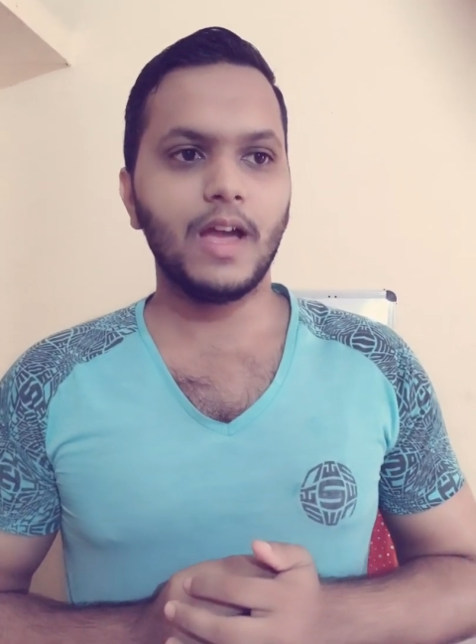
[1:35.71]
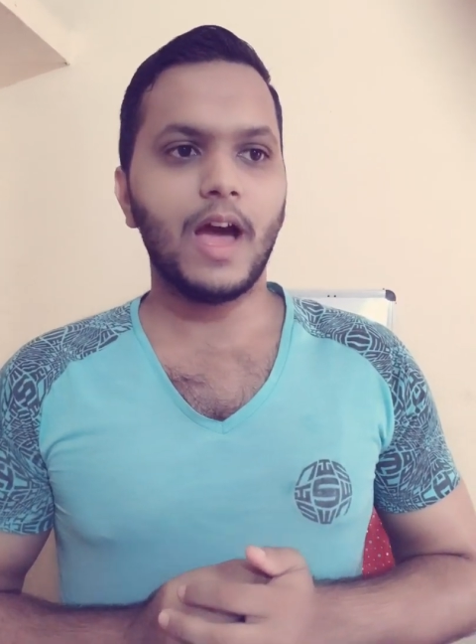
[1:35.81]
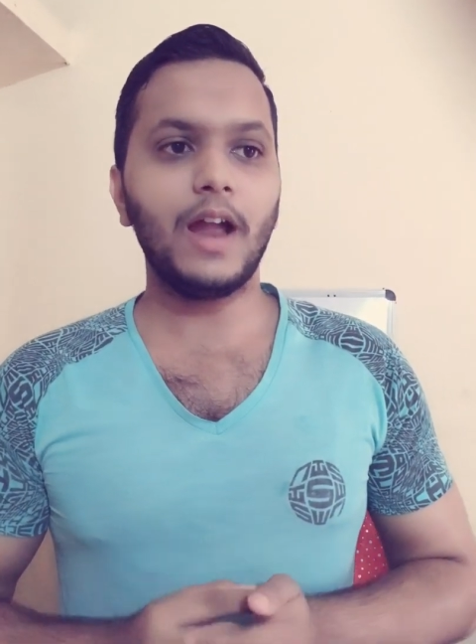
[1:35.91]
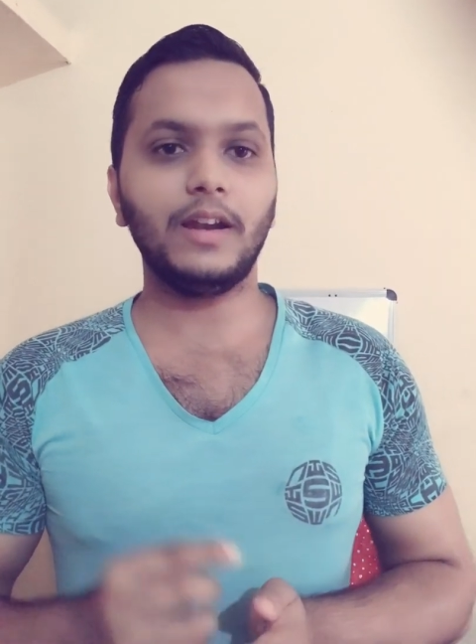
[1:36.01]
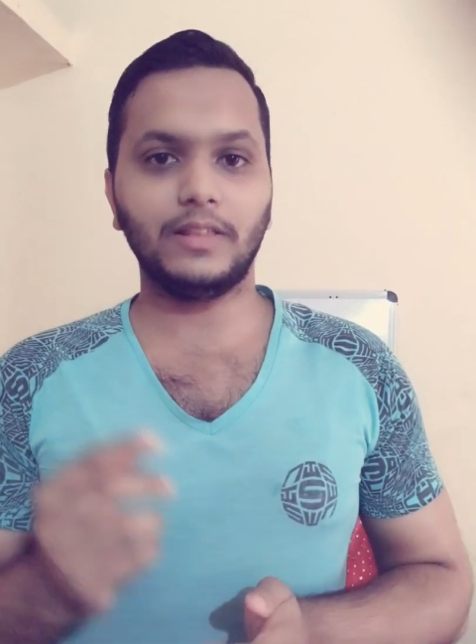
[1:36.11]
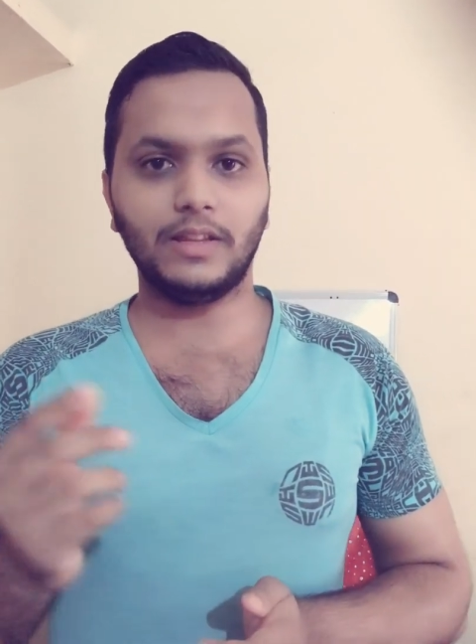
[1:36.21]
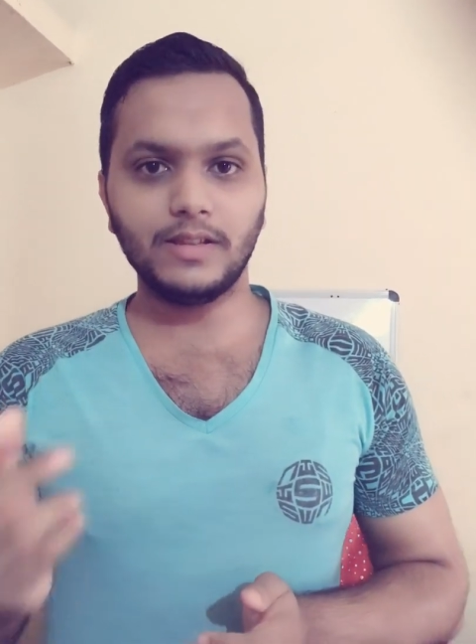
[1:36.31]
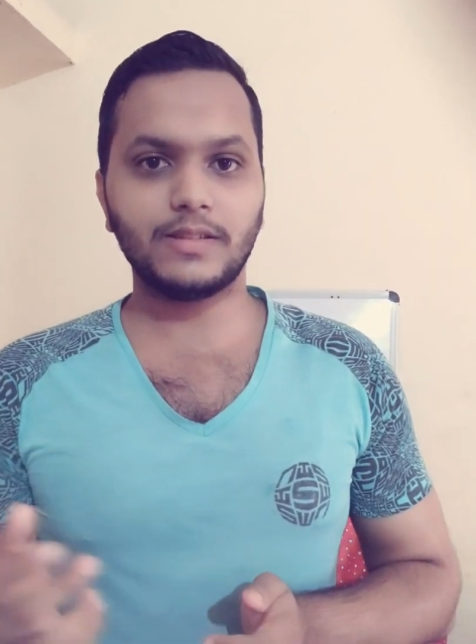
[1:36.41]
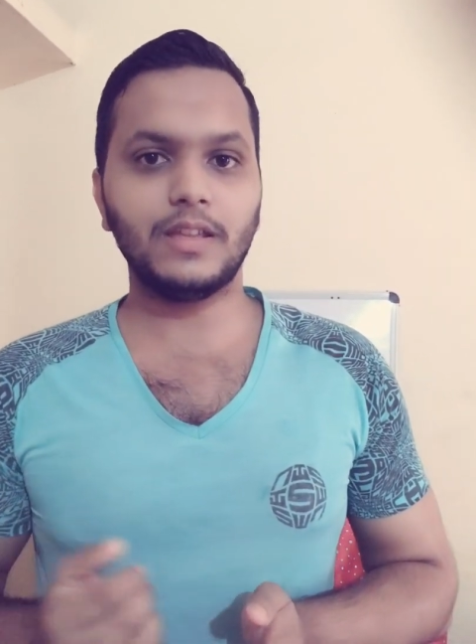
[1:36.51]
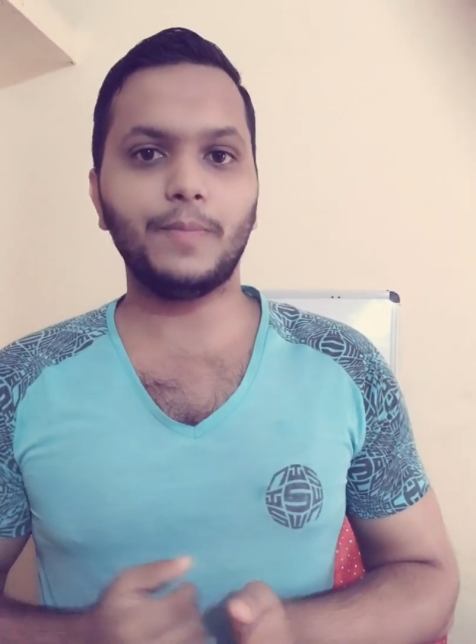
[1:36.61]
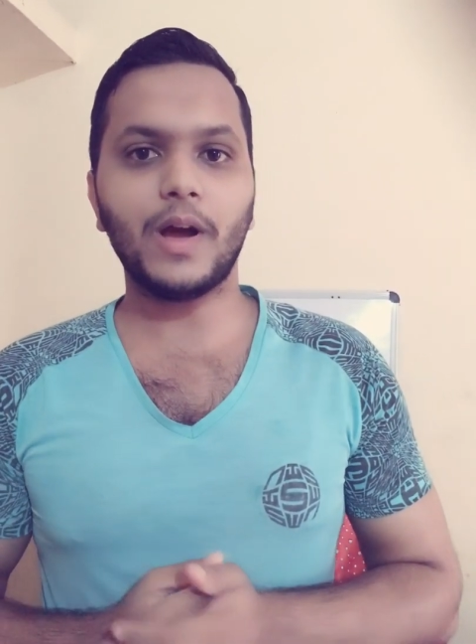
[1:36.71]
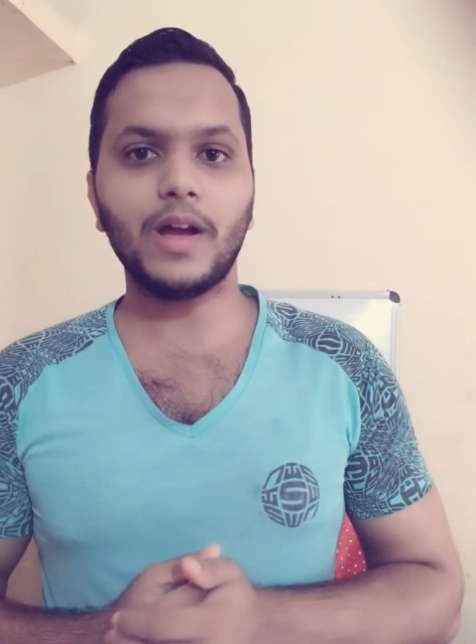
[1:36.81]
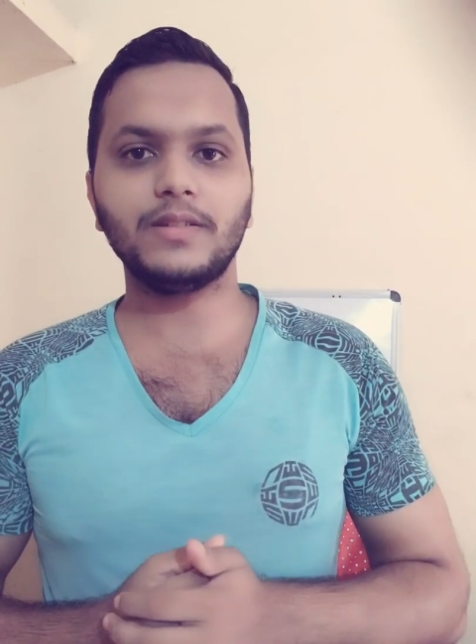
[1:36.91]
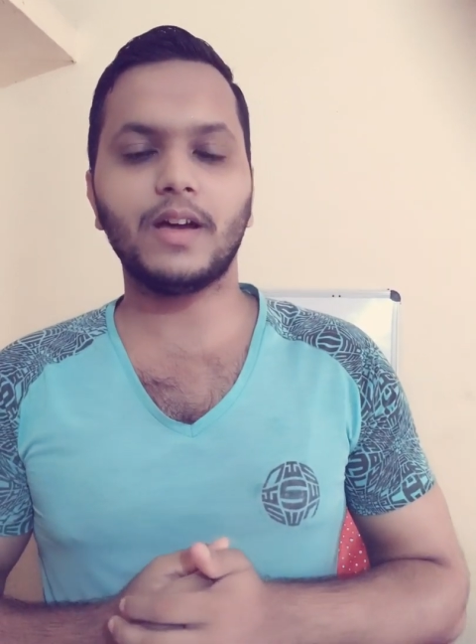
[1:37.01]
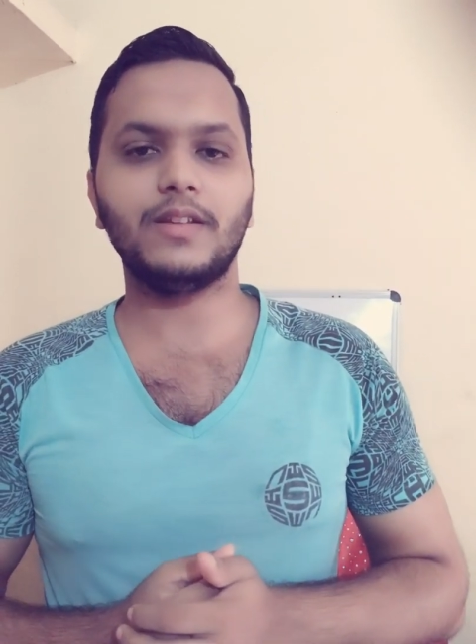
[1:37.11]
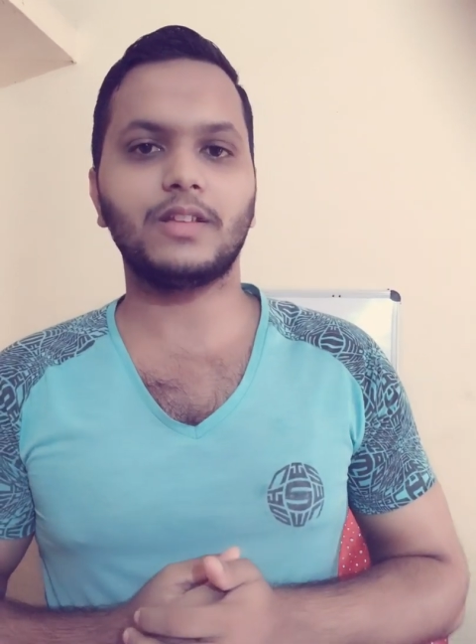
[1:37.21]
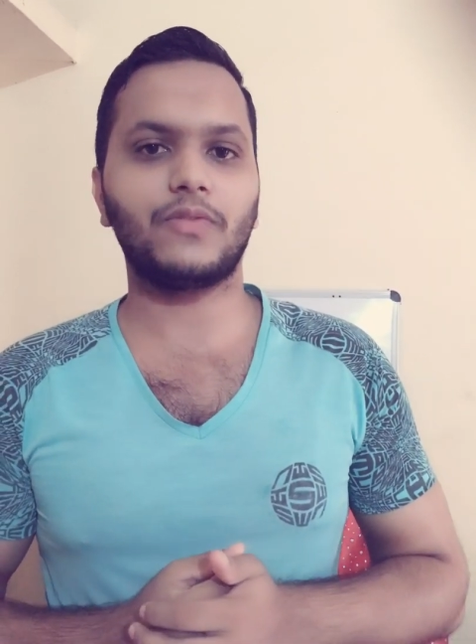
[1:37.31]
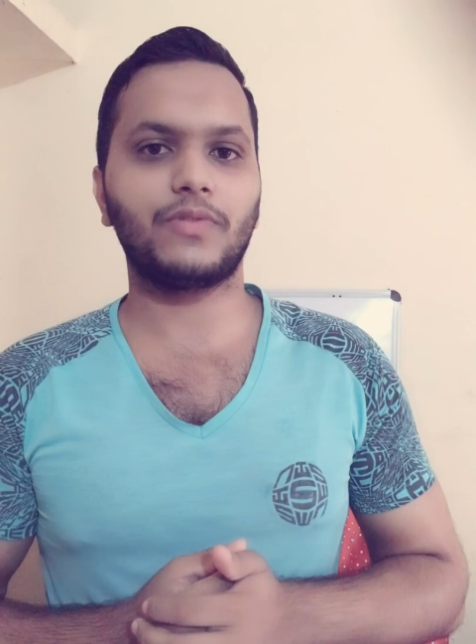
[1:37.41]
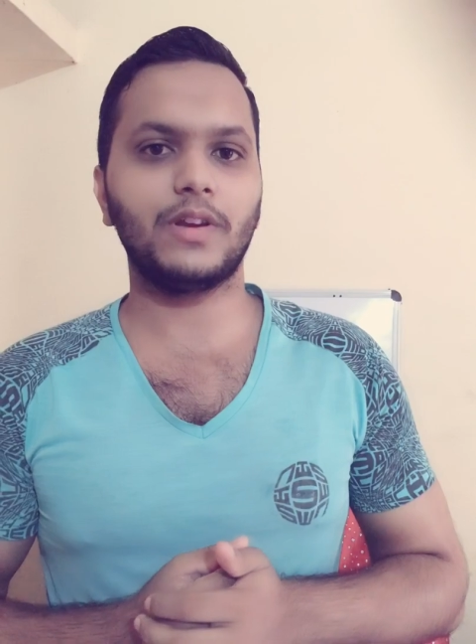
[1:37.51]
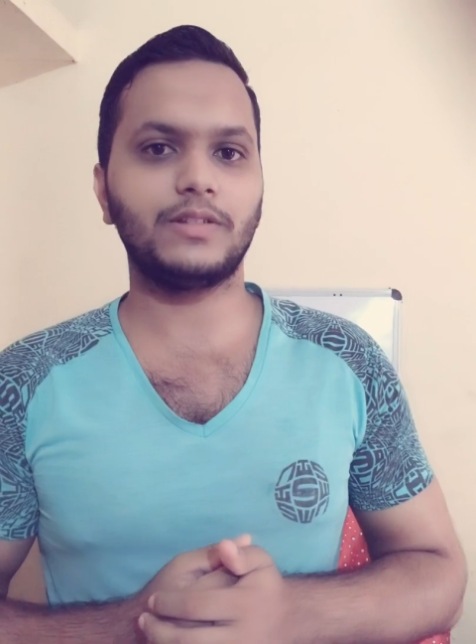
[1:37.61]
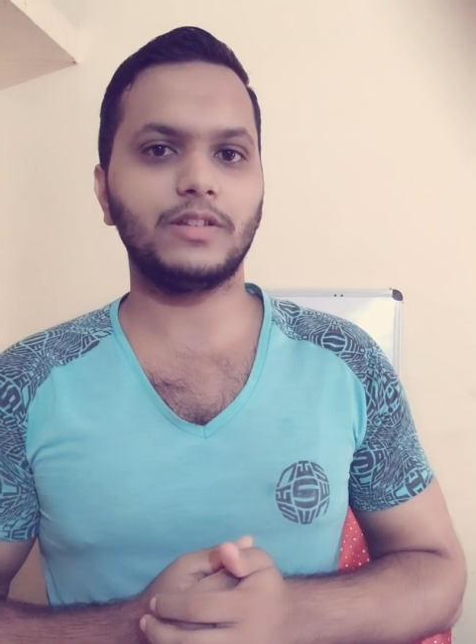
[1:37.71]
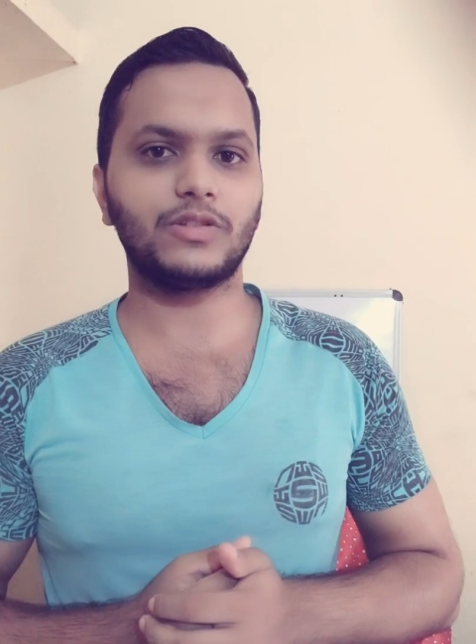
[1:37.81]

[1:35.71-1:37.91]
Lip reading: and this imaginary surface is